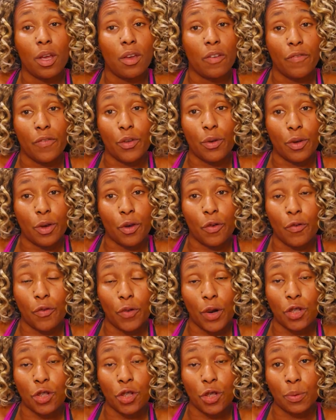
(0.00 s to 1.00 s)
view your
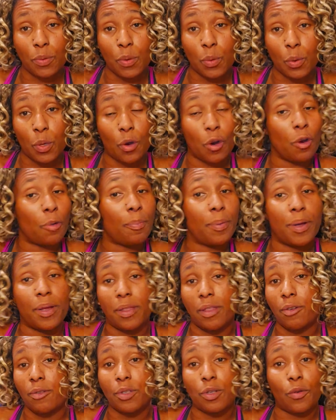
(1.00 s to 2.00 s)
friendships with her, but
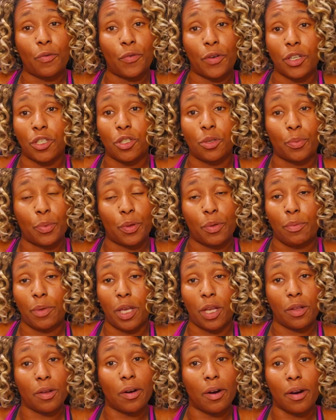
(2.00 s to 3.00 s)
there's no friendship with me
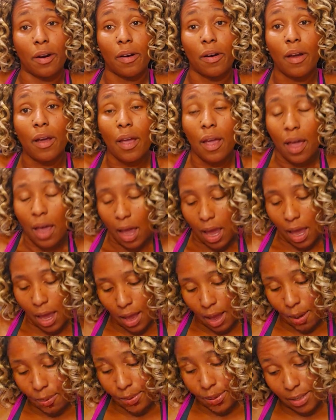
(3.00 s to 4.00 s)
and her. And
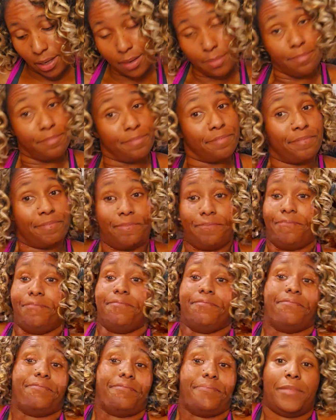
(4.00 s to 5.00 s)
I was like,
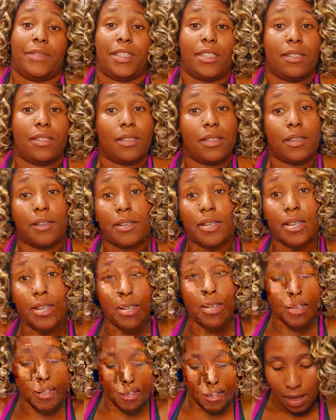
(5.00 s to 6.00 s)
there it
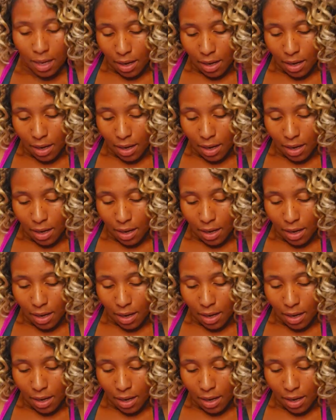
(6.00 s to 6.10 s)
is.